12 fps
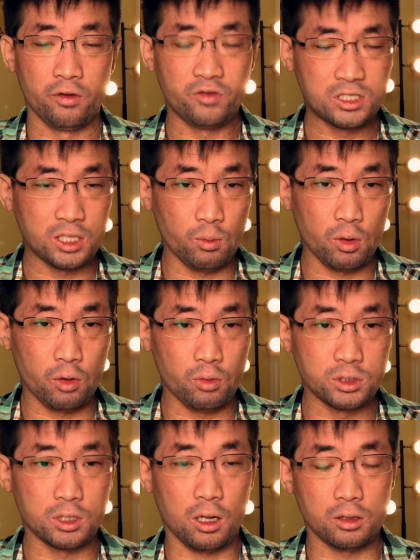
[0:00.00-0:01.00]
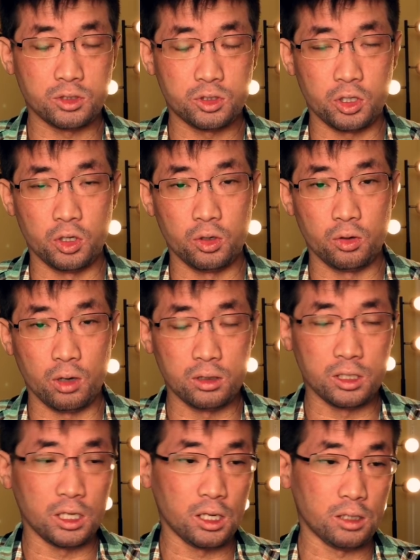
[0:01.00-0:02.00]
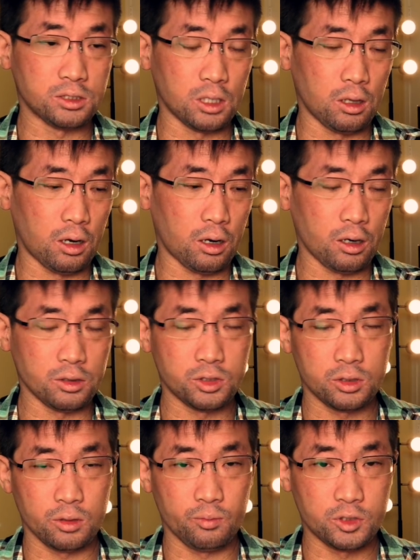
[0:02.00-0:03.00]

similar results to a DSLR,